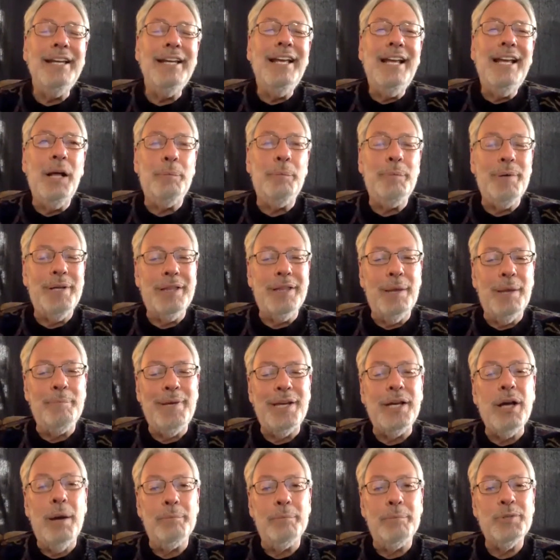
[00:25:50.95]
helping them
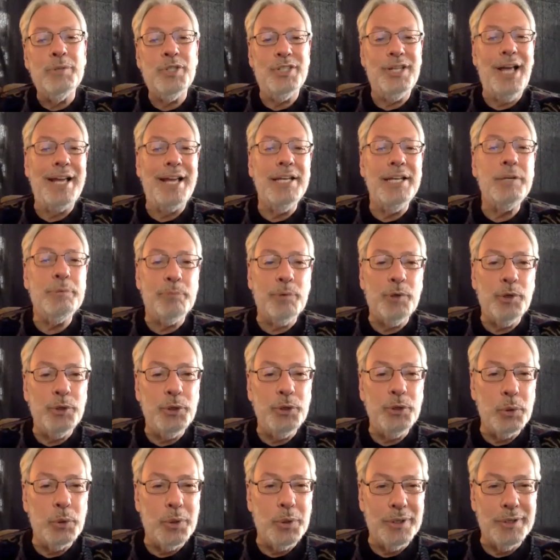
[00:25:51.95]
become
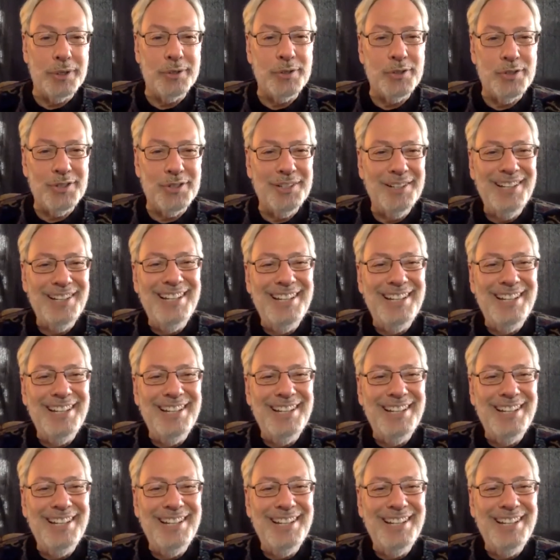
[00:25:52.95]
psychpreneurs.